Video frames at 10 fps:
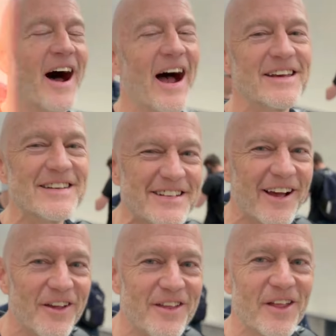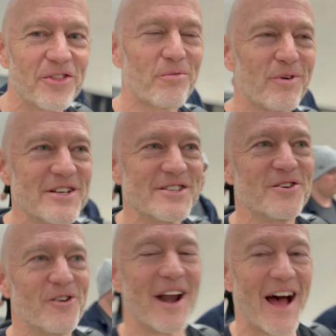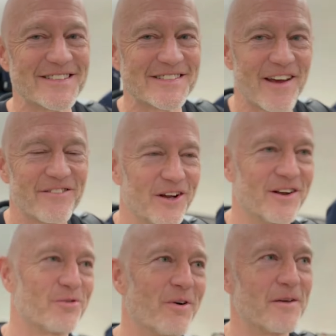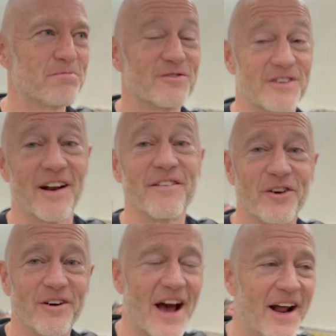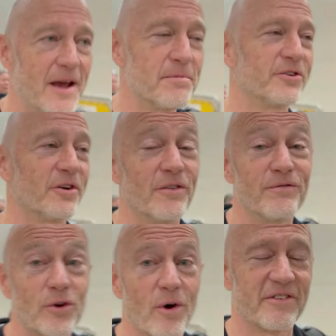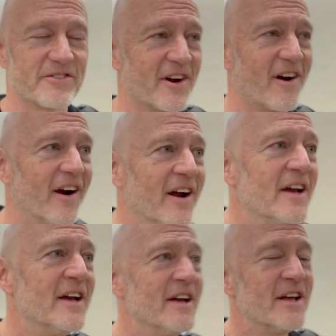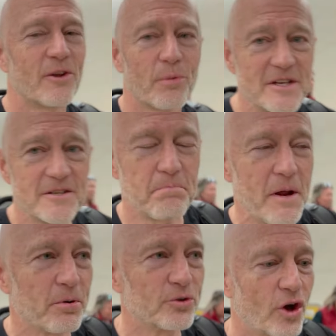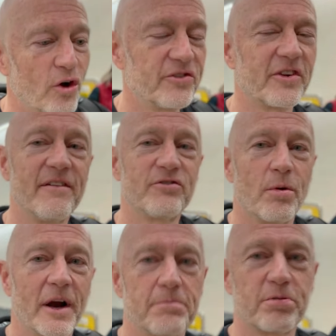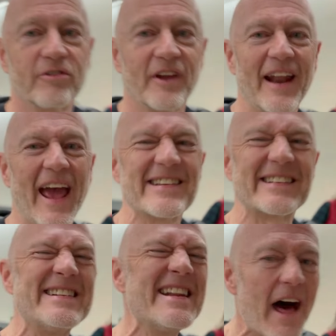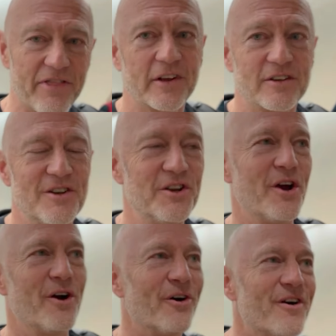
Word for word: I can tell you that the reason you're not saving 20% if you're not able to, and few of us are, the reason people don't save 20% has nothing to do